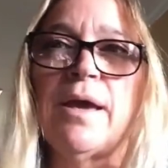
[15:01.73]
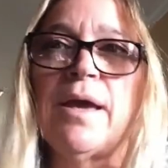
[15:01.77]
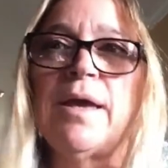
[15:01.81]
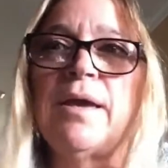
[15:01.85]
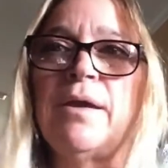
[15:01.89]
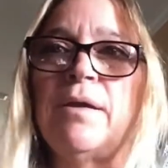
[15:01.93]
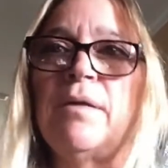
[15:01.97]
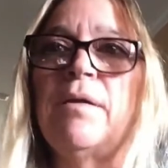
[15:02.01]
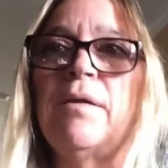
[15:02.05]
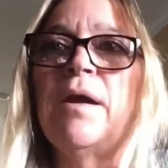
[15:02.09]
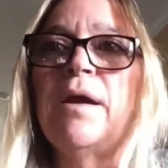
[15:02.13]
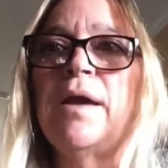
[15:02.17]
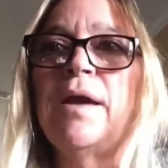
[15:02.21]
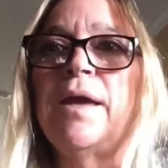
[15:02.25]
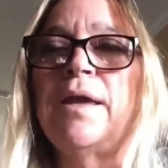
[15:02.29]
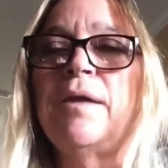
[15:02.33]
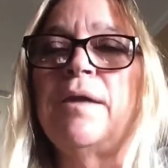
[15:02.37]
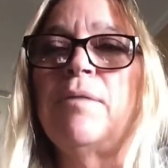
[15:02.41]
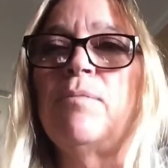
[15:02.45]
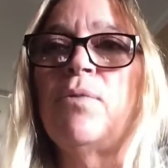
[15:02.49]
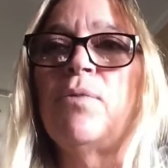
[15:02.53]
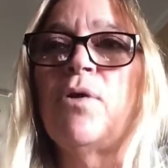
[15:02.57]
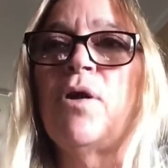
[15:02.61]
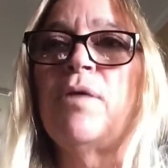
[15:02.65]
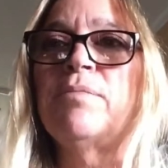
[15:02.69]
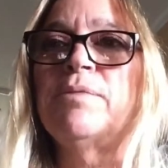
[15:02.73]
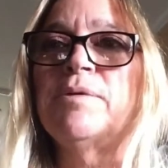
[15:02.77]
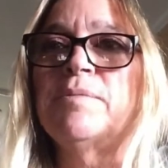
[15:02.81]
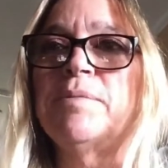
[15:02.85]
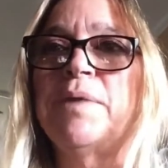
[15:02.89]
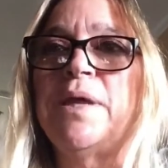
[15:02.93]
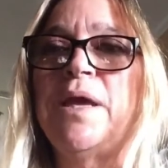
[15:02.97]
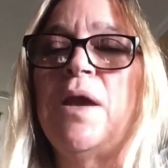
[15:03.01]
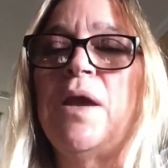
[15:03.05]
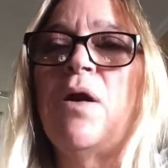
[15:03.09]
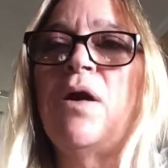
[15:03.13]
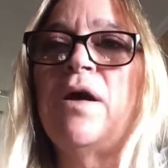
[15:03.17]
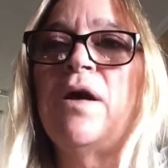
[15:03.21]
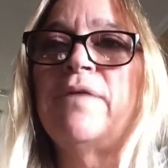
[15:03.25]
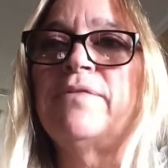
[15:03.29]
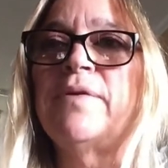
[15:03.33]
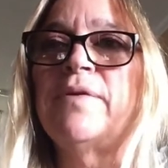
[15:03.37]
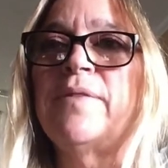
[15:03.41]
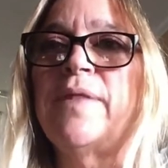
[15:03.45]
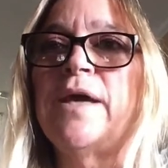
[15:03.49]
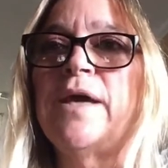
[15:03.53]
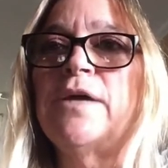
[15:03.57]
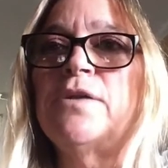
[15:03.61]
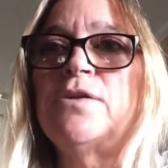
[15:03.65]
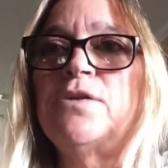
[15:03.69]
I can probably offer
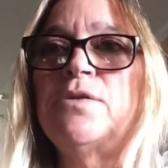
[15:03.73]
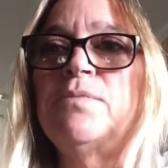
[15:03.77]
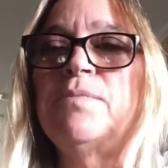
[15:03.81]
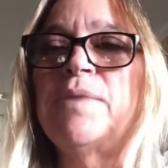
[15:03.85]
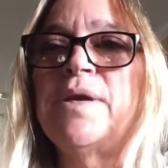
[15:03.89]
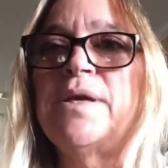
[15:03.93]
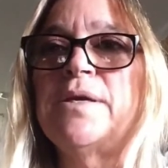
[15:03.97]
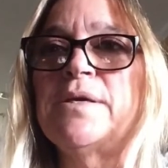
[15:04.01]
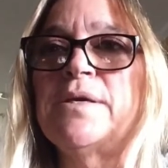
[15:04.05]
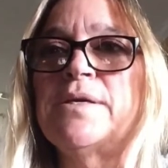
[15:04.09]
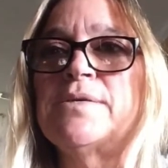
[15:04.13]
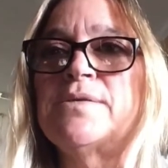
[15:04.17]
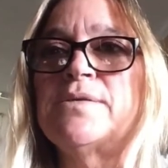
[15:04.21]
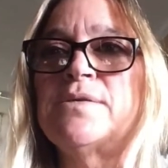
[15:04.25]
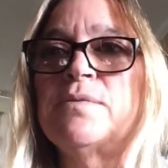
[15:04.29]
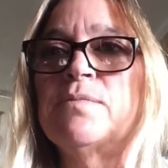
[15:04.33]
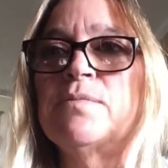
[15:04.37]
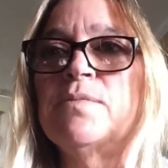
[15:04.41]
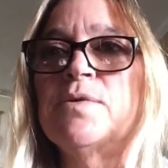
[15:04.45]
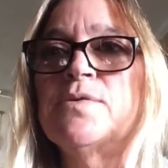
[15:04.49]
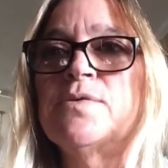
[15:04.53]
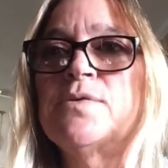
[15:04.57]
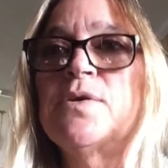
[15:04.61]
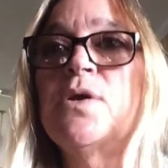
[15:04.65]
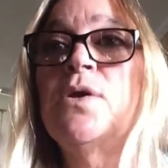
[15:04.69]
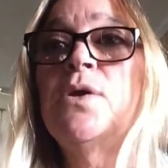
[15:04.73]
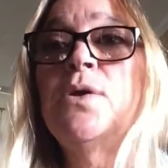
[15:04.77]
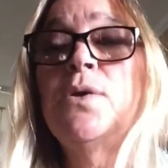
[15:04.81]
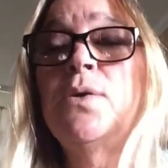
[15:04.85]
that to my customers